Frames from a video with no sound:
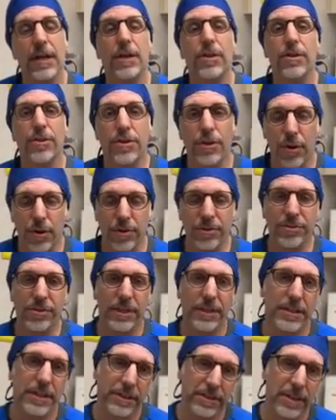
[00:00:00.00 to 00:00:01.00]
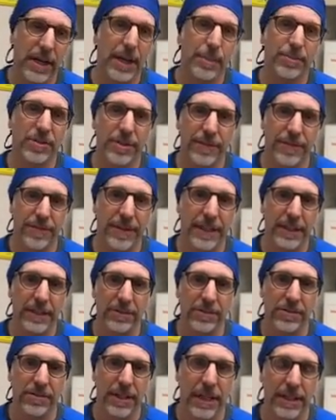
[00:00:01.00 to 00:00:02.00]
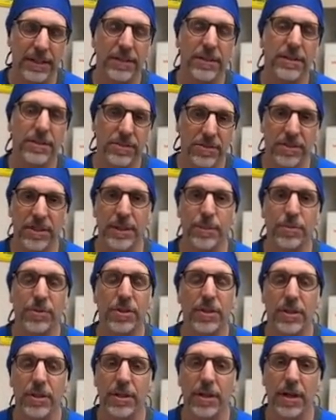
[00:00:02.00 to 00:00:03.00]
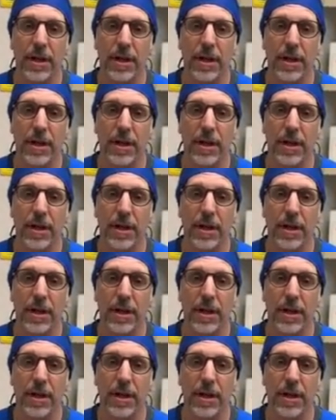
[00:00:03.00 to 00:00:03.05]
those are the types of things that seem to